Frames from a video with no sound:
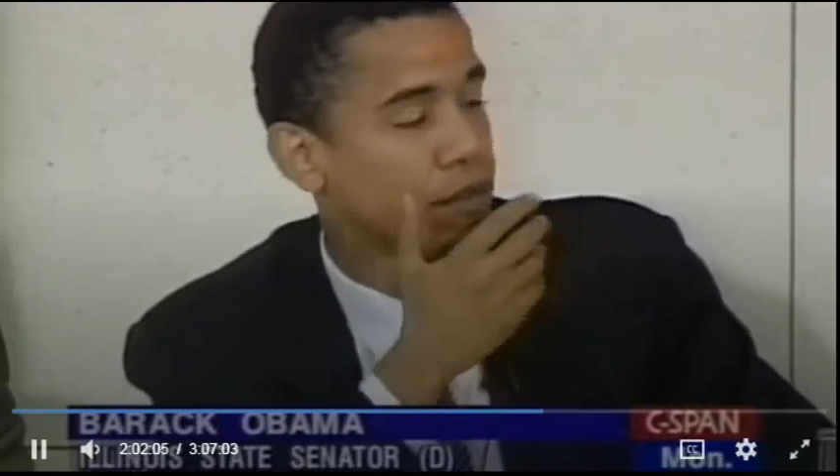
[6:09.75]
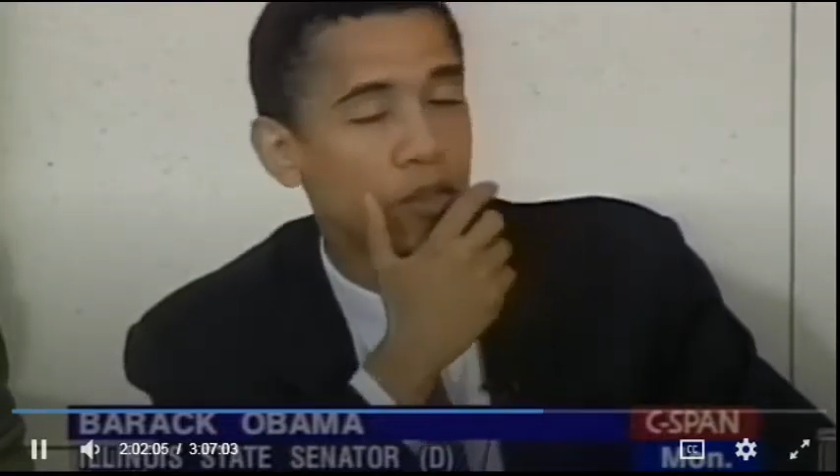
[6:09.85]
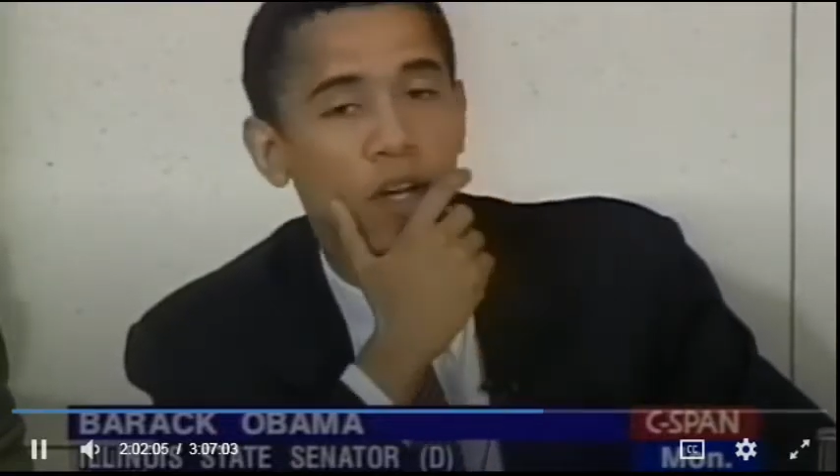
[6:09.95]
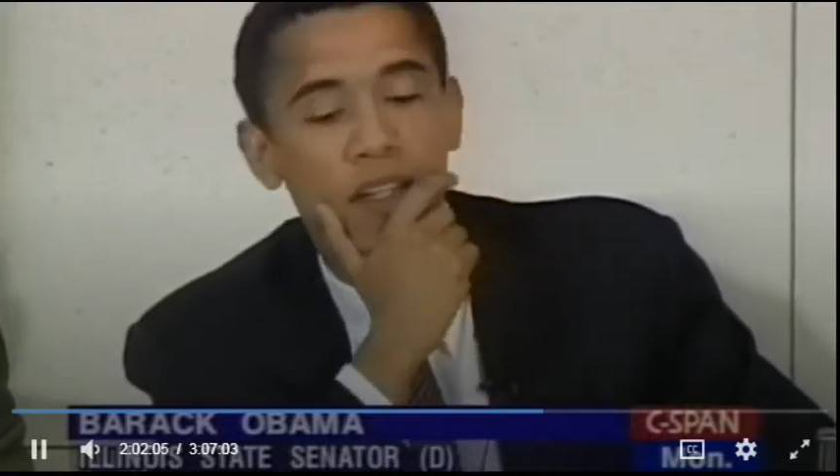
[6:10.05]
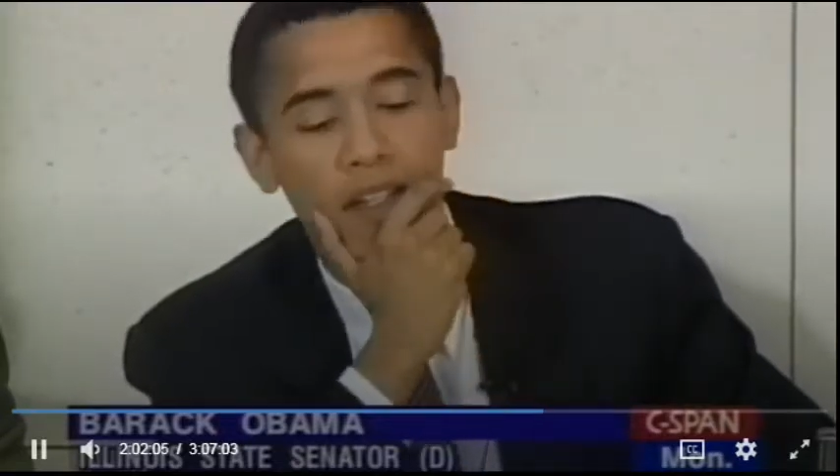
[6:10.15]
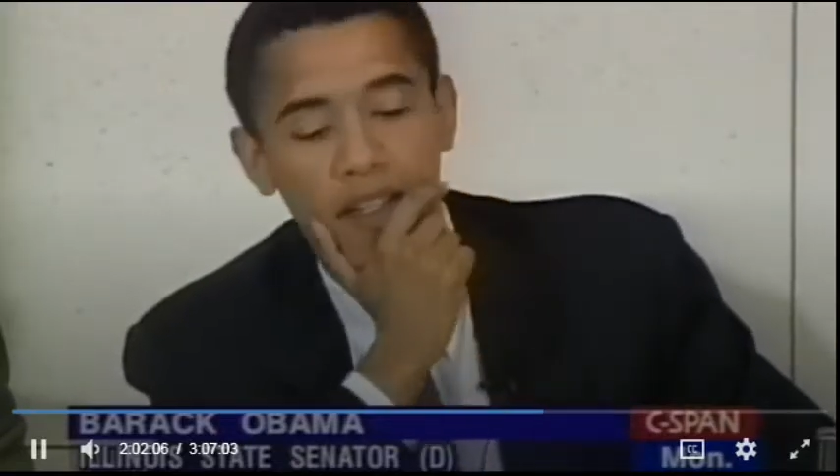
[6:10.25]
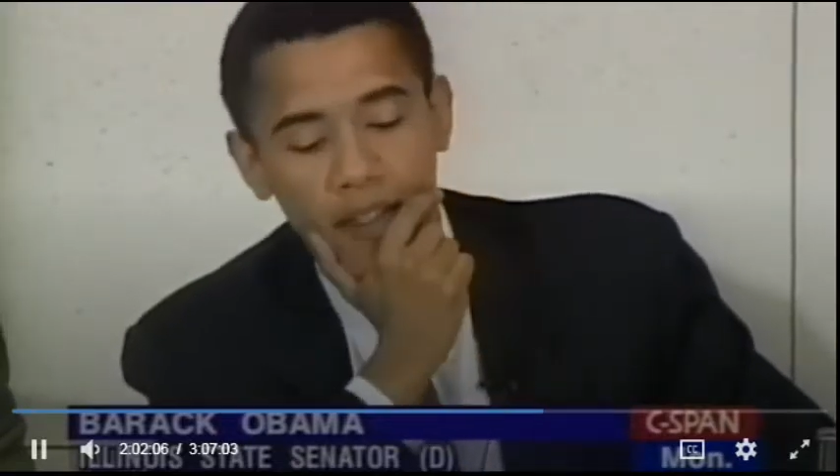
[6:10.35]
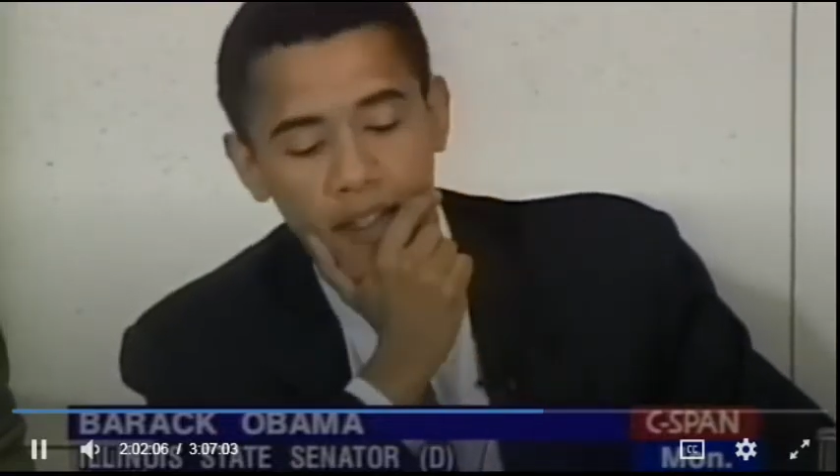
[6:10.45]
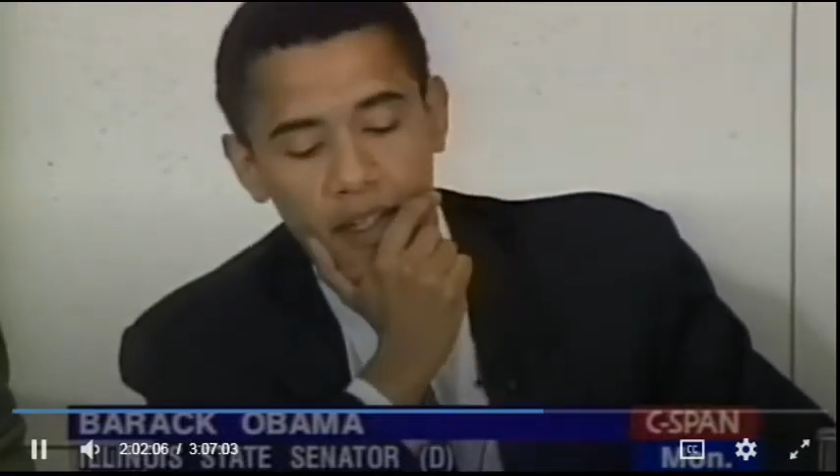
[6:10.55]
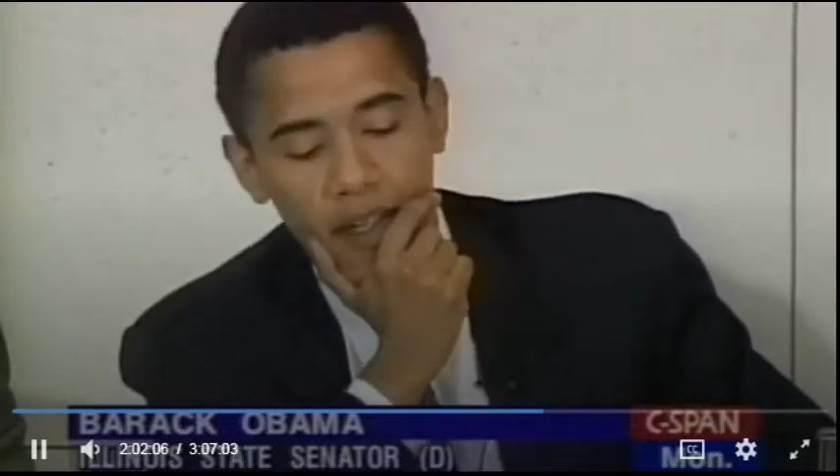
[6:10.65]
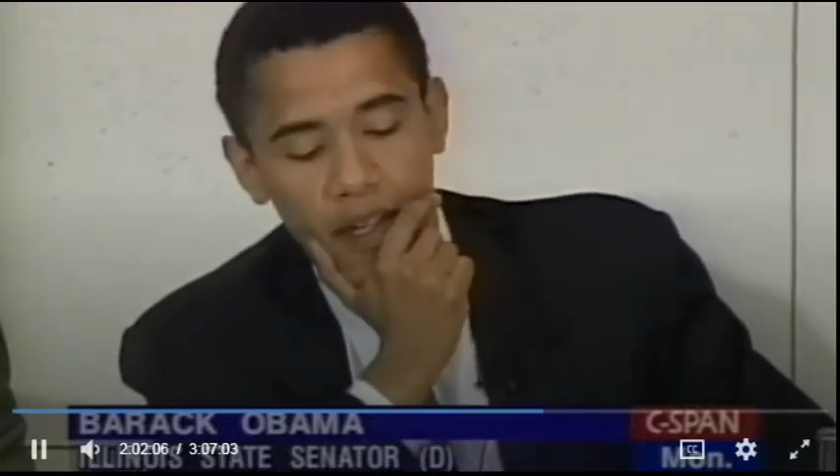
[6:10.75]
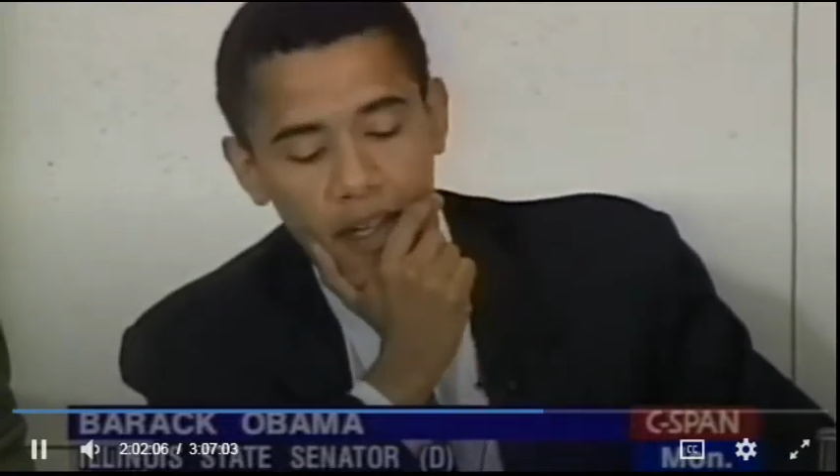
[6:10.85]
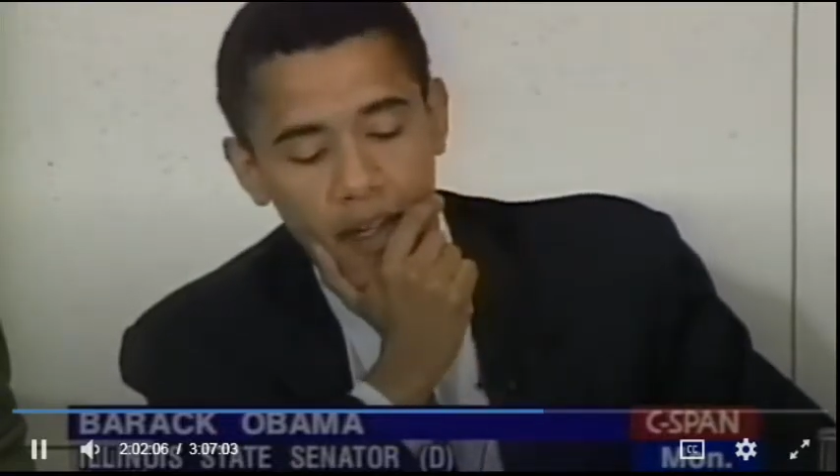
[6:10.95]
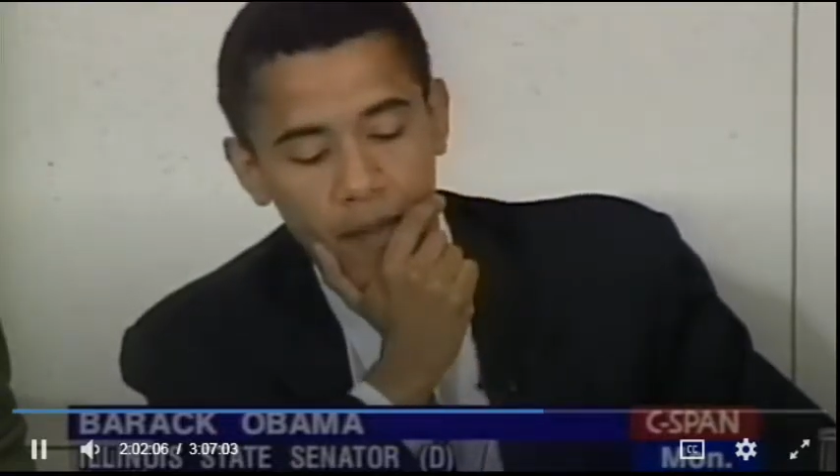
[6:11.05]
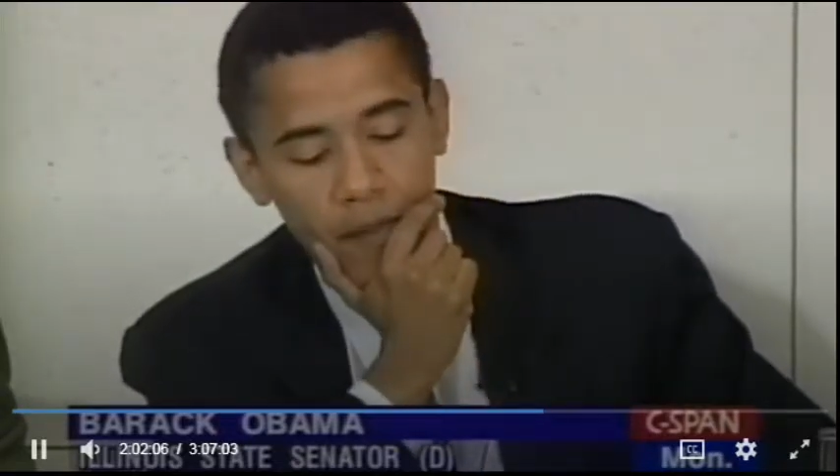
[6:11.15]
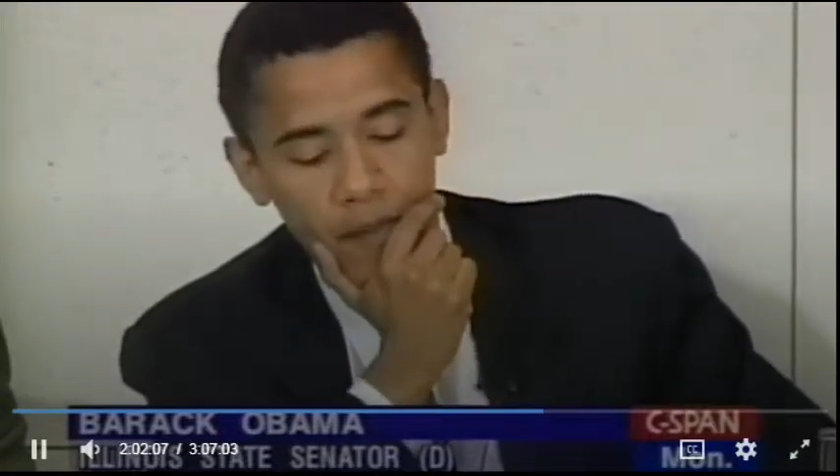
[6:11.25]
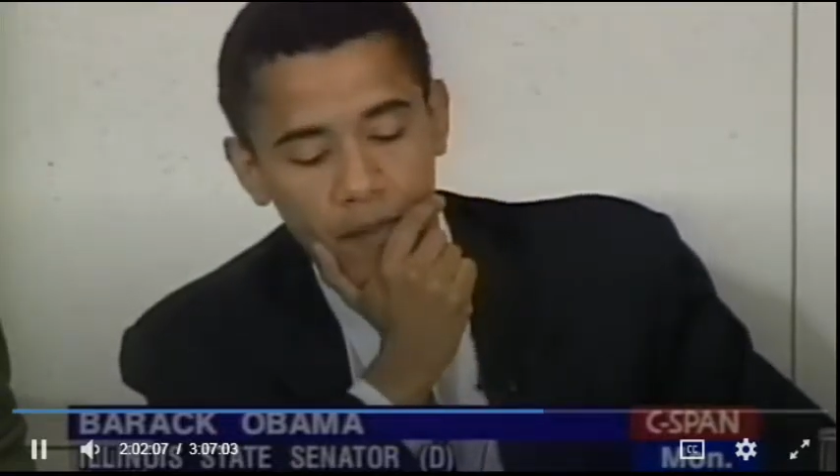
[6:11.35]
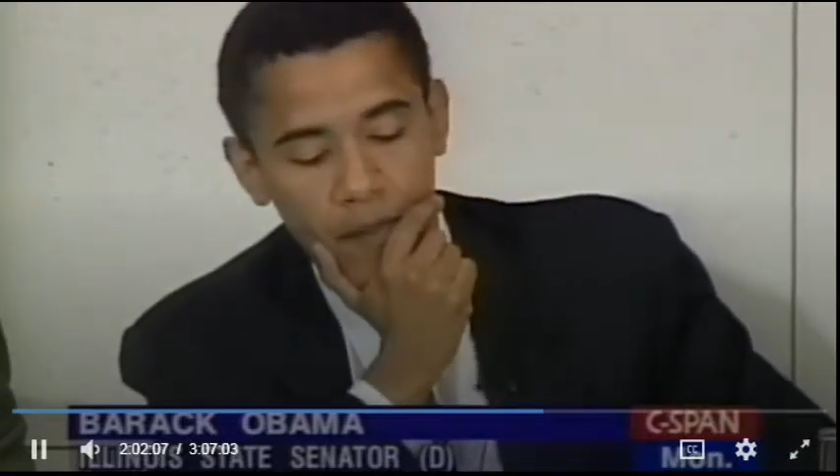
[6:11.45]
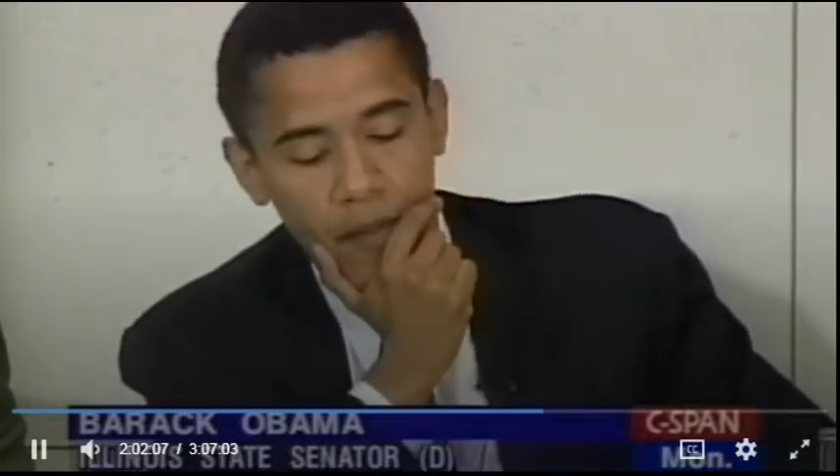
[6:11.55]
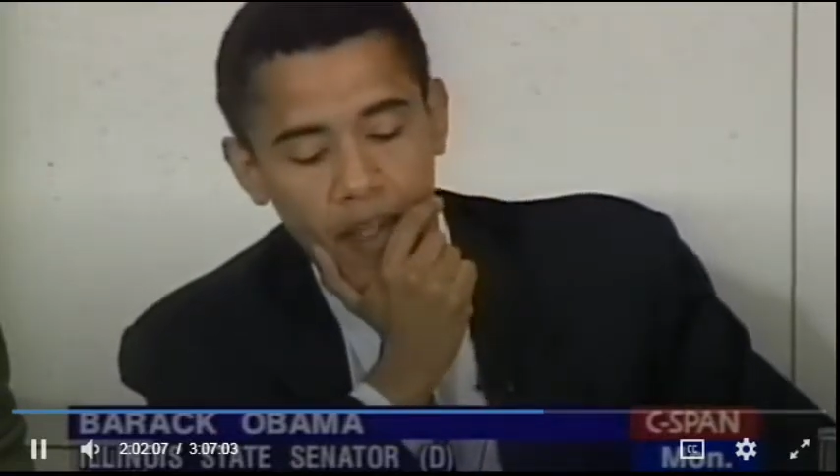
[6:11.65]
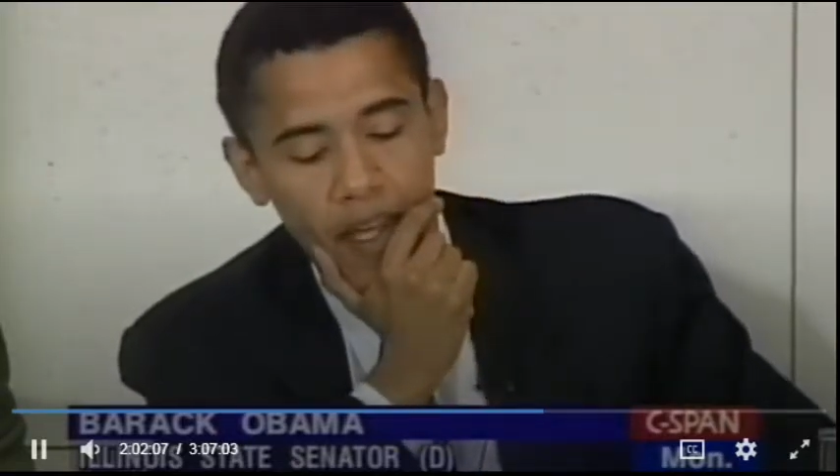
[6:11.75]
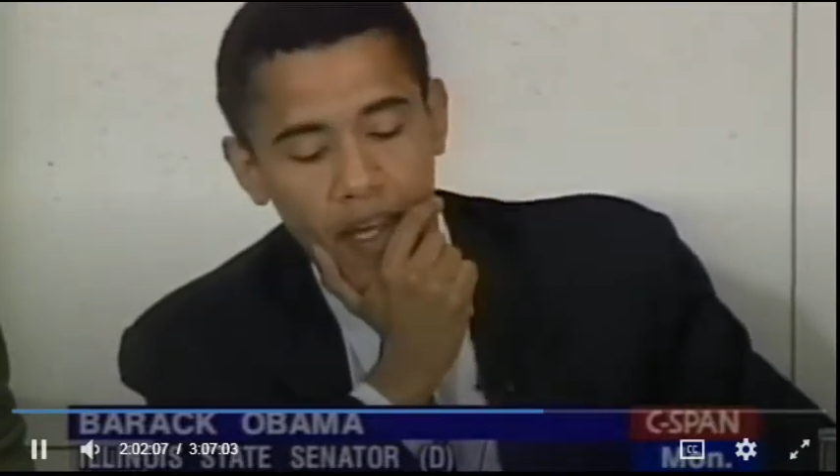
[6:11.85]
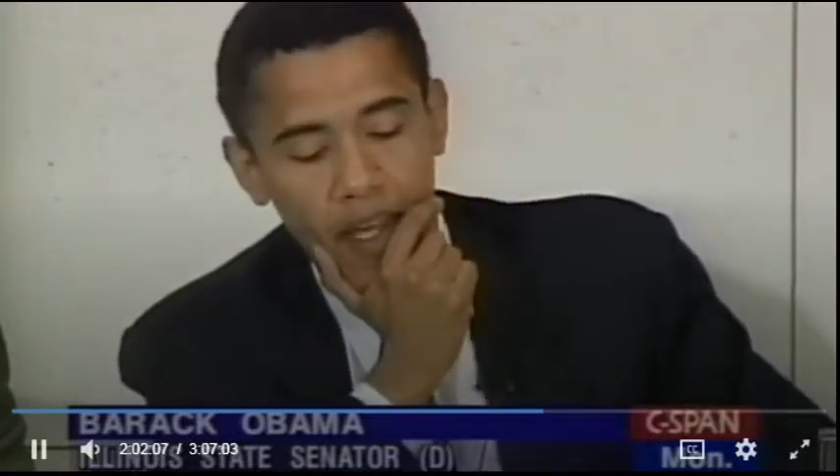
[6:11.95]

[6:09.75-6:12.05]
as well. And